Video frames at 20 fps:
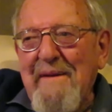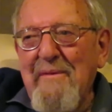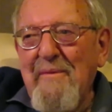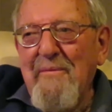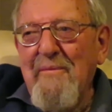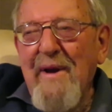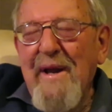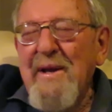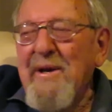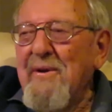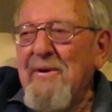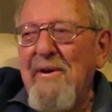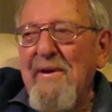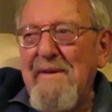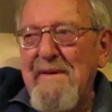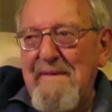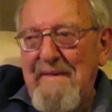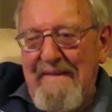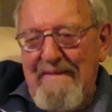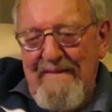When
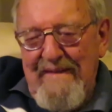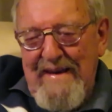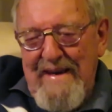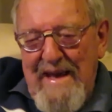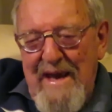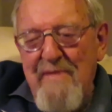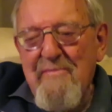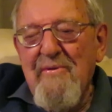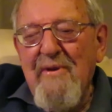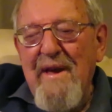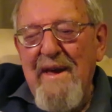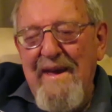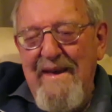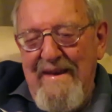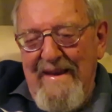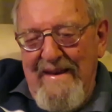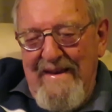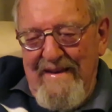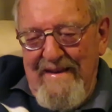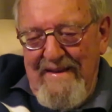
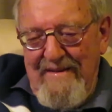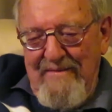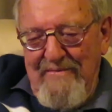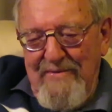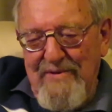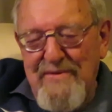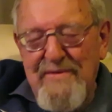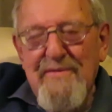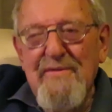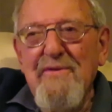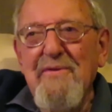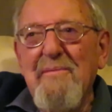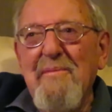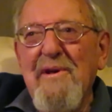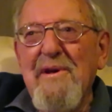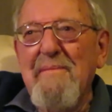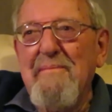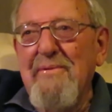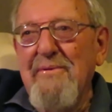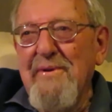Henry was
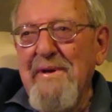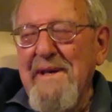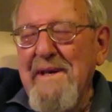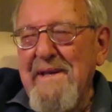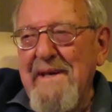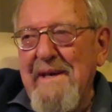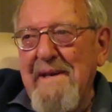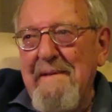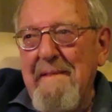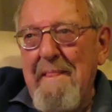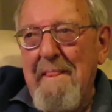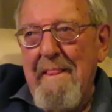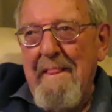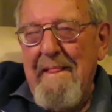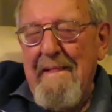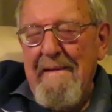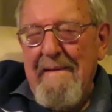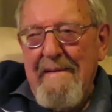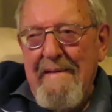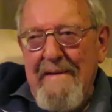formally appointed,
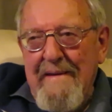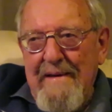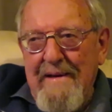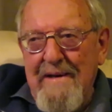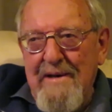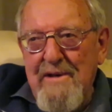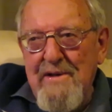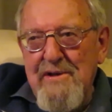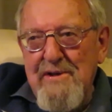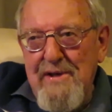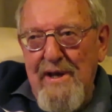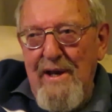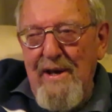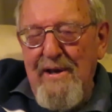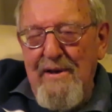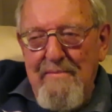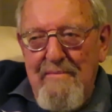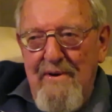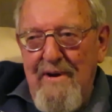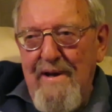
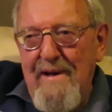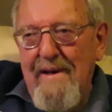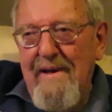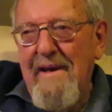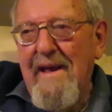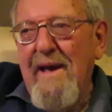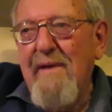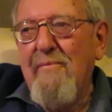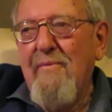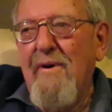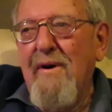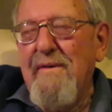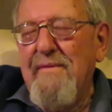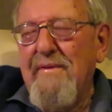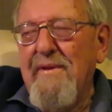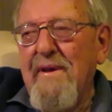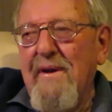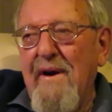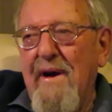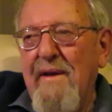Sheila, my late
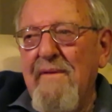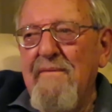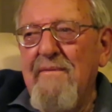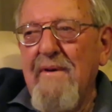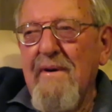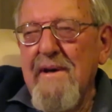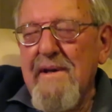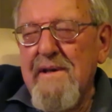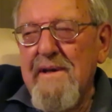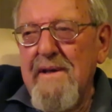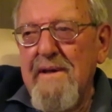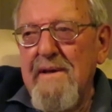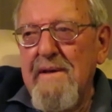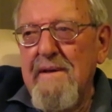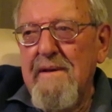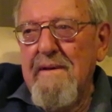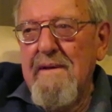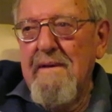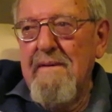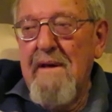wife, and I invited
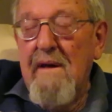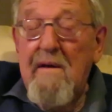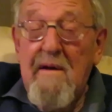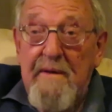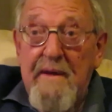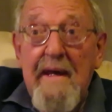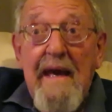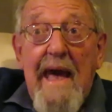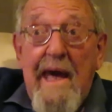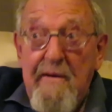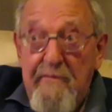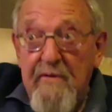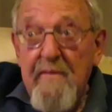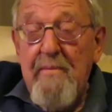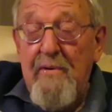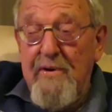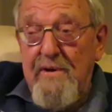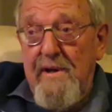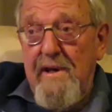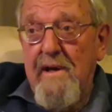I think
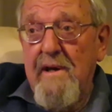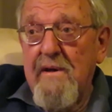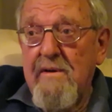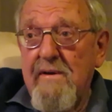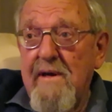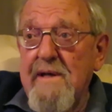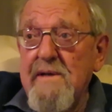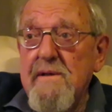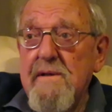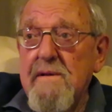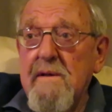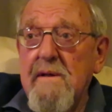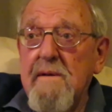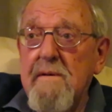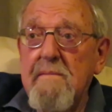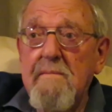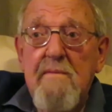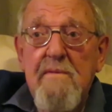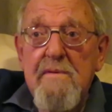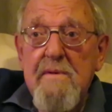everybody in CRES,
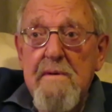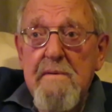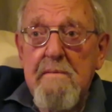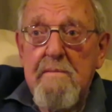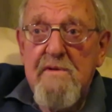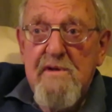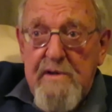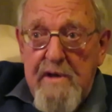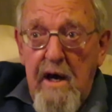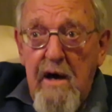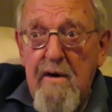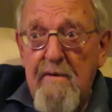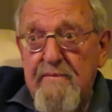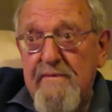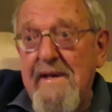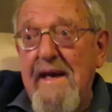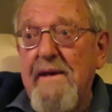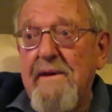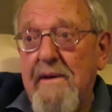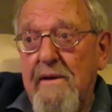staff,
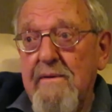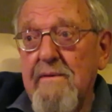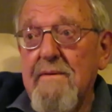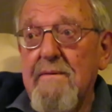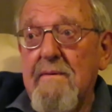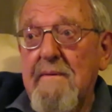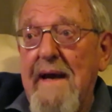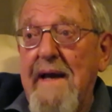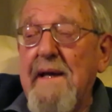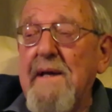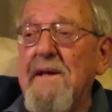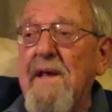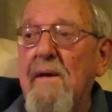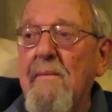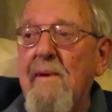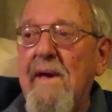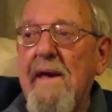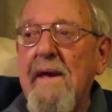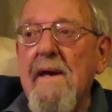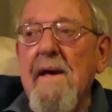technical,
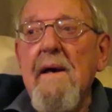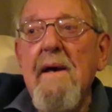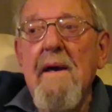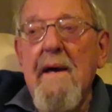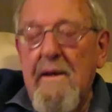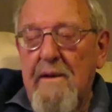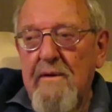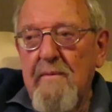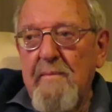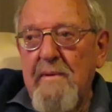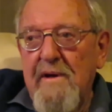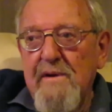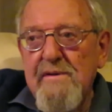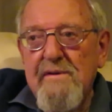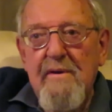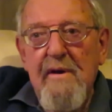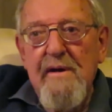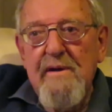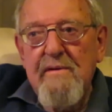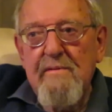academic and the
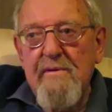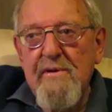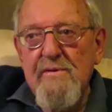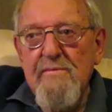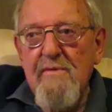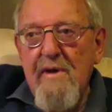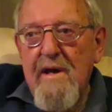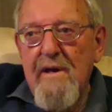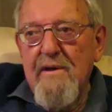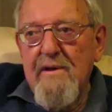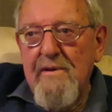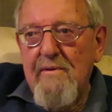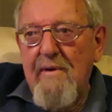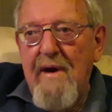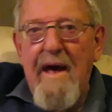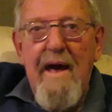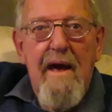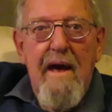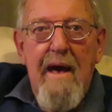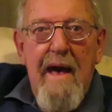postgraduates, around to
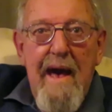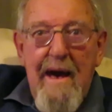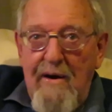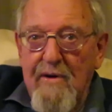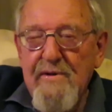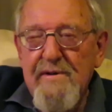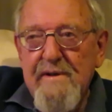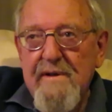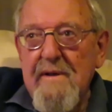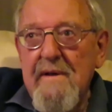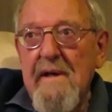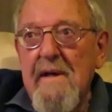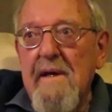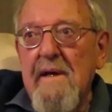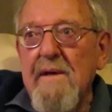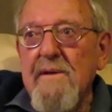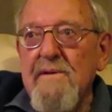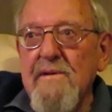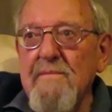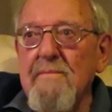our house
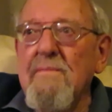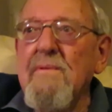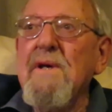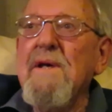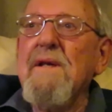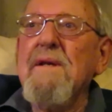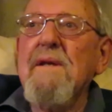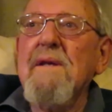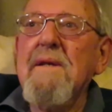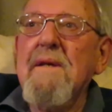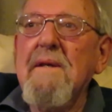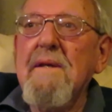to meet